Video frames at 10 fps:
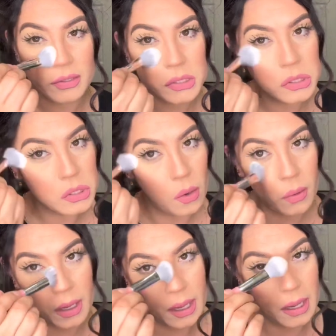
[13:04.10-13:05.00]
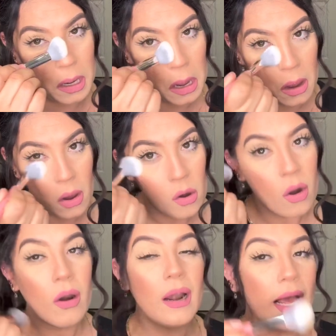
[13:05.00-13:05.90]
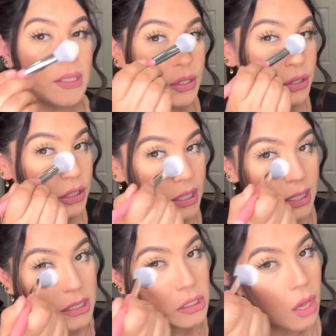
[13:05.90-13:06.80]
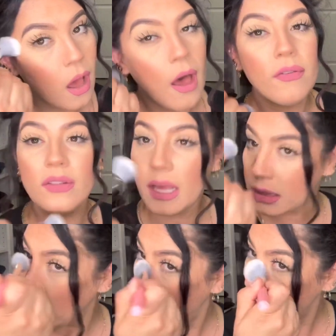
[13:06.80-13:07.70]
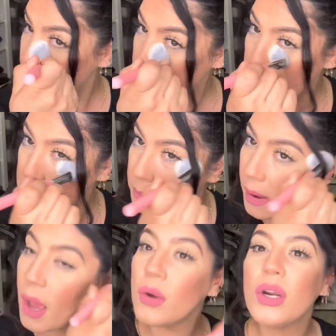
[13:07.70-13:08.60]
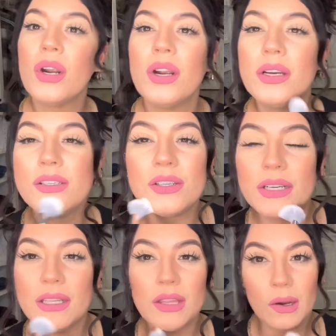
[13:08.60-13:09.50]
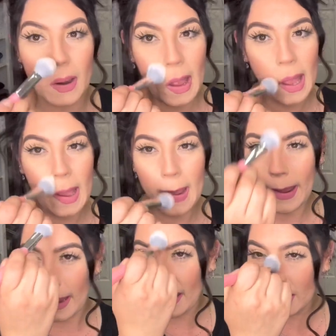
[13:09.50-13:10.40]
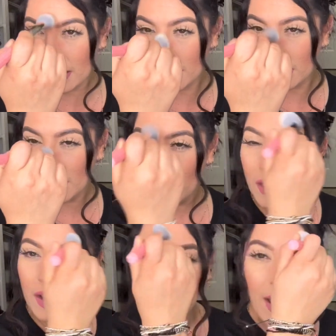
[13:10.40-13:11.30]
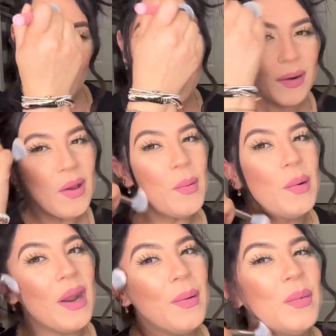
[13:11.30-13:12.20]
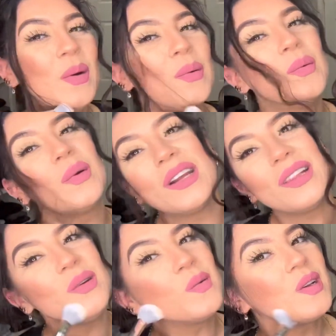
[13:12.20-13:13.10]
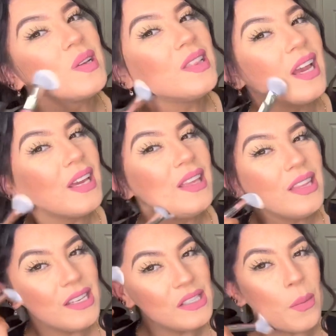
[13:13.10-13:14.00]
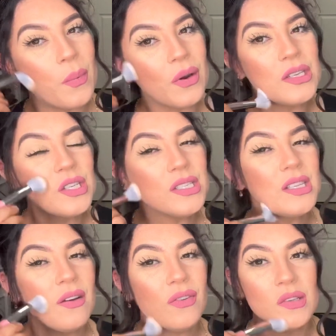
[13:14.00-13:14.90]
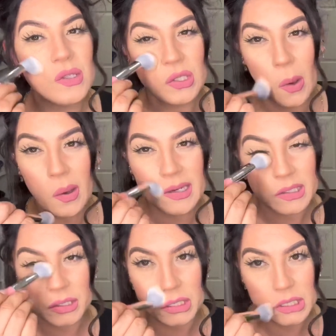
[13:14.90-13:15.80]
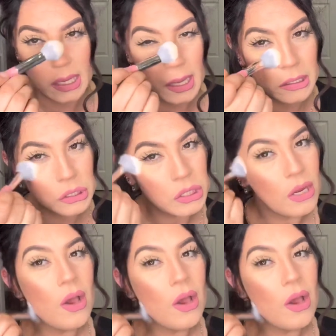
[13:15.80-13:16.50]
so good. Or like to dust off like the excess powder underneath your eyes. I don't know, but I'm really, really liking these brushes. They feel so good to the touch